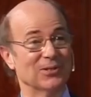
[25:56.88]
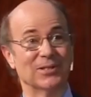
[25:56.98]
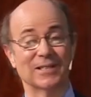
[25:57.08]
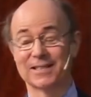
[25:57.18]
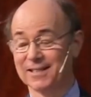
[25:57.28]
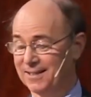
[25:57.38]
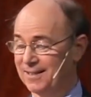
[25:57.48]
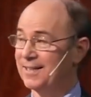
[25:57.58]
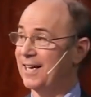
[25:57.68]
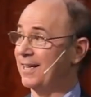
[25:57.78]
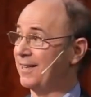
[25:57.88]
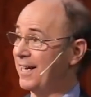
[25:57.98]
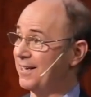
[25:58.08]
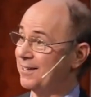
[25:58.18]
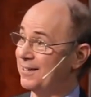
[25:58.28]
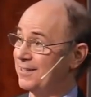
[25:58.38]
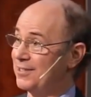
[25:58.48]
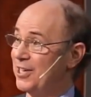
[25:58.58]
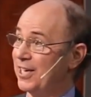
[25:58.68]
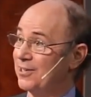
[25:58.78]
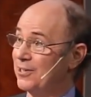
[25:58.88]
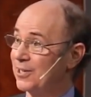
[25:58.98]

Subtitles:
are, and then check their